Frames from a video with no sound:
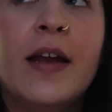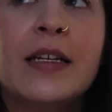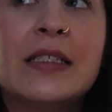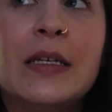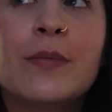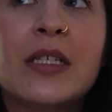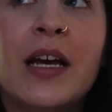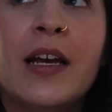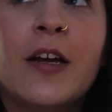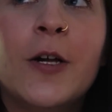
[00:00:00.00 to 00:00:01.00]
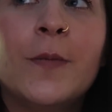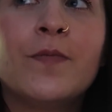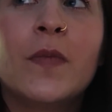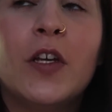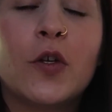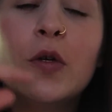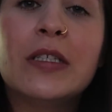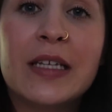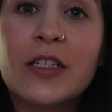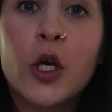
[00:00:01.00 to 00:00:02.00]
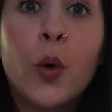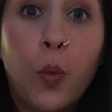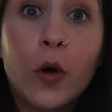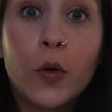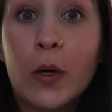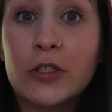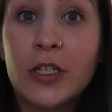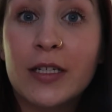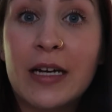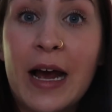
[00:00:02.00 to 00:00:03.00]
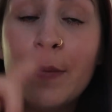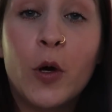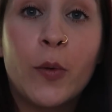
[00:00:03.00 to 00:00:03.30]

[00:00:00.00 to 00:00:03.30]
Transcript: and it seems like you can only send her 1 question at a time,